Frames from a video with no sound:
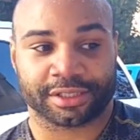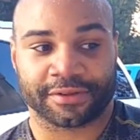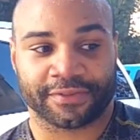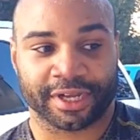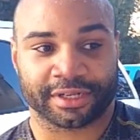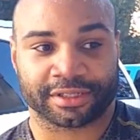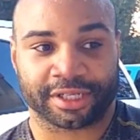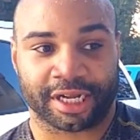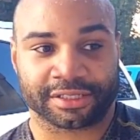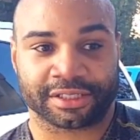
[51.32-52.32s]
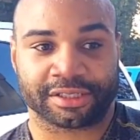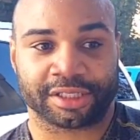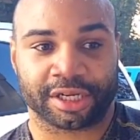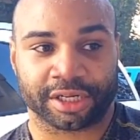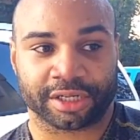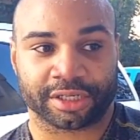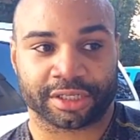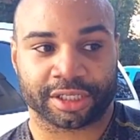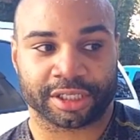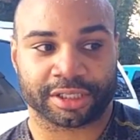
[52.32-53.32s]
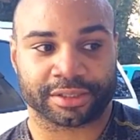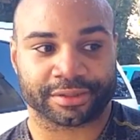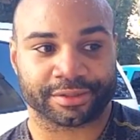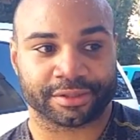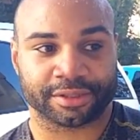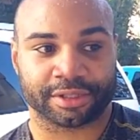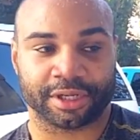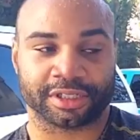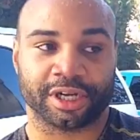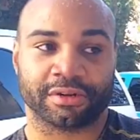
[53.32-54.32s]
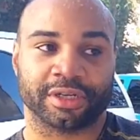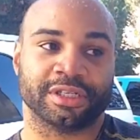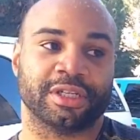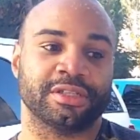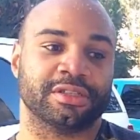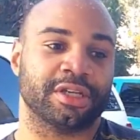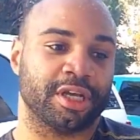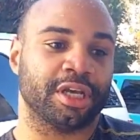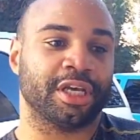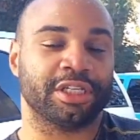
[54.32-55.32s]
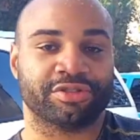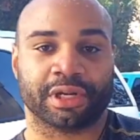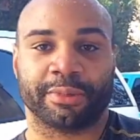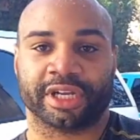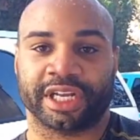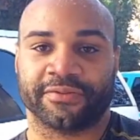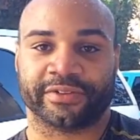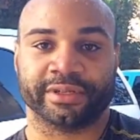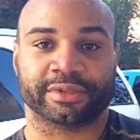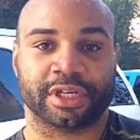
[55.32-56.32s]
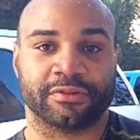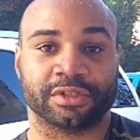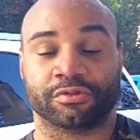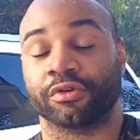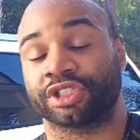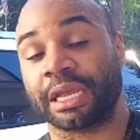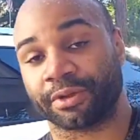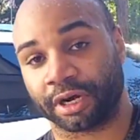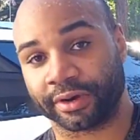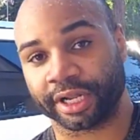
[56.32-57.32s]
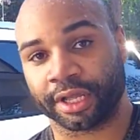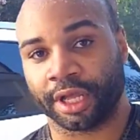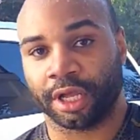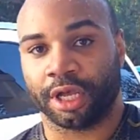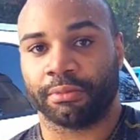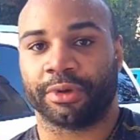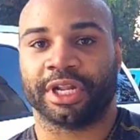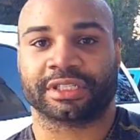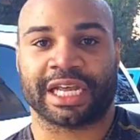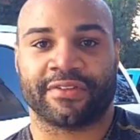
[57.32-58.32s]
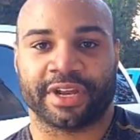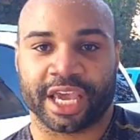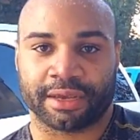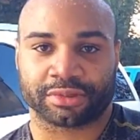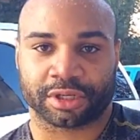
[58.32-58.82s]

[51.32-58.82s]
It's a tough fight. Austin's younger. He's hungry. He's trying to make a name for himself. He's a world champion already, but he doesn't have that name.